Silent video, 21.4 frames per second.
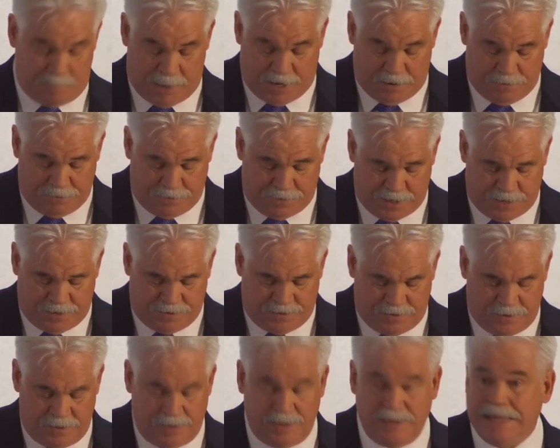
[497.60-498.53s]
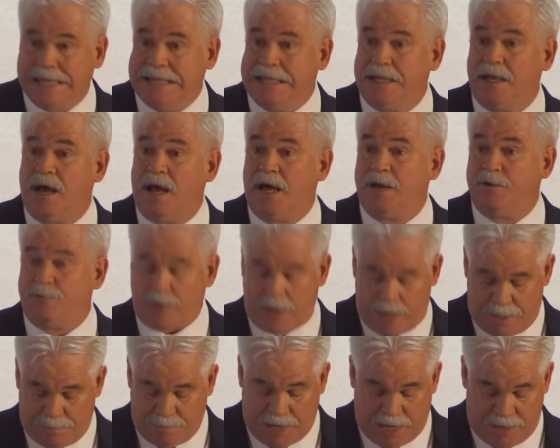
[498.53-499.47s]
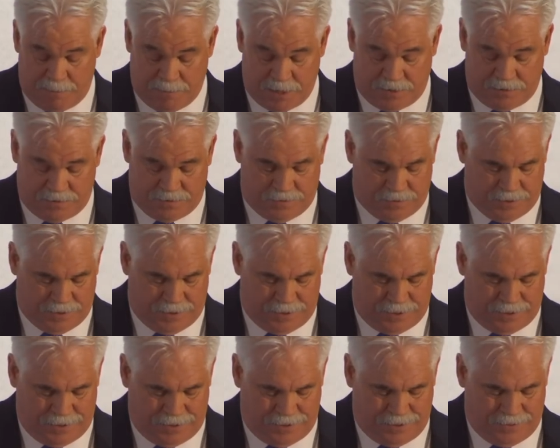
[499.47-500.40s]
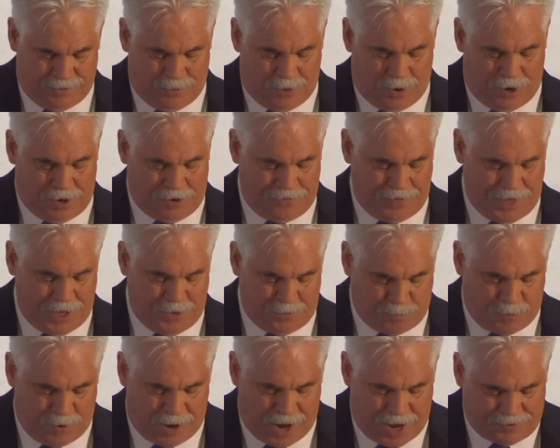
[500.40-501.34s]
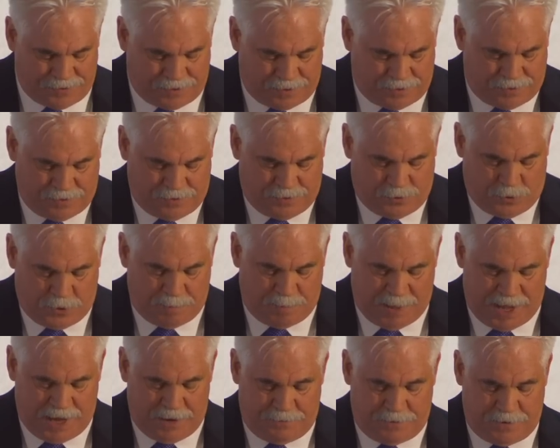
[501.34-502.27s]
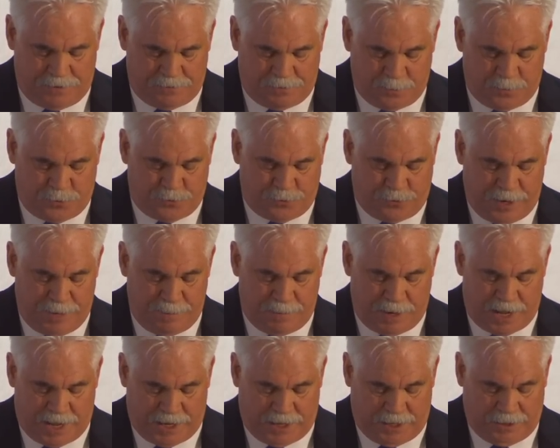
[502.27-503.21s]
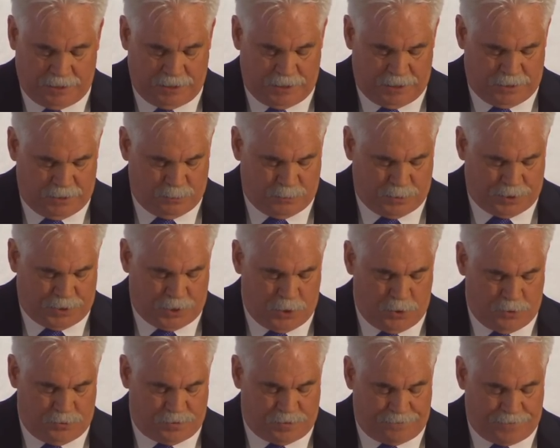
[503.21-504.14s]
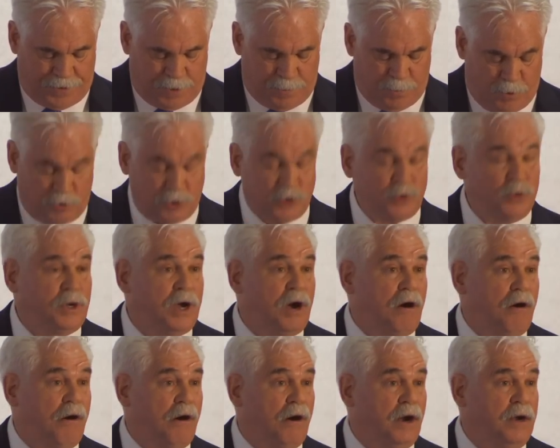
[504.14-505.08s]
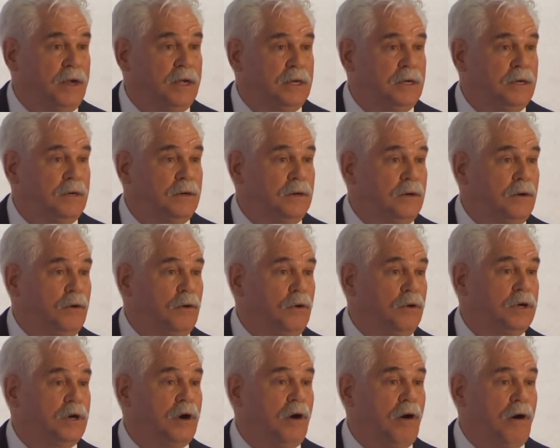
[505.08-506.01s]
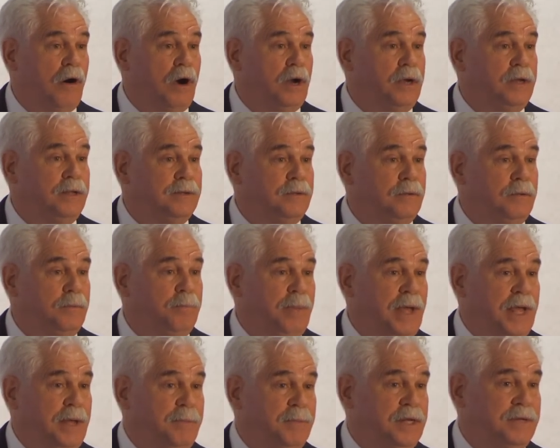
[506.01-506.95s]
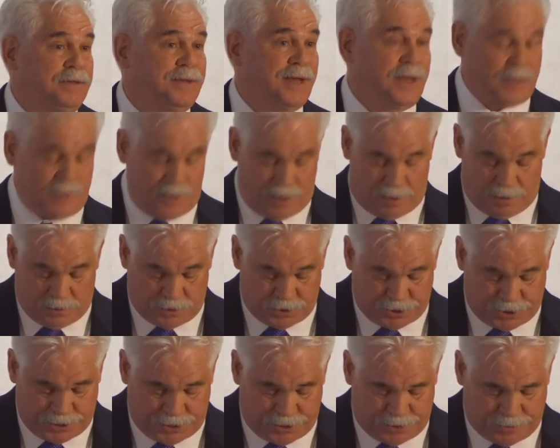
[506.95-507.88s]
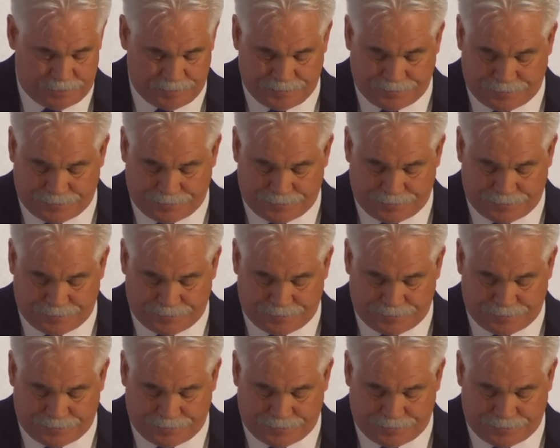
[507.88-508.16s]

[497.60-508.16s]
benefits, and contract payments. All of these processes could benefit from streamlining with the use of commercial card or card payment technologies,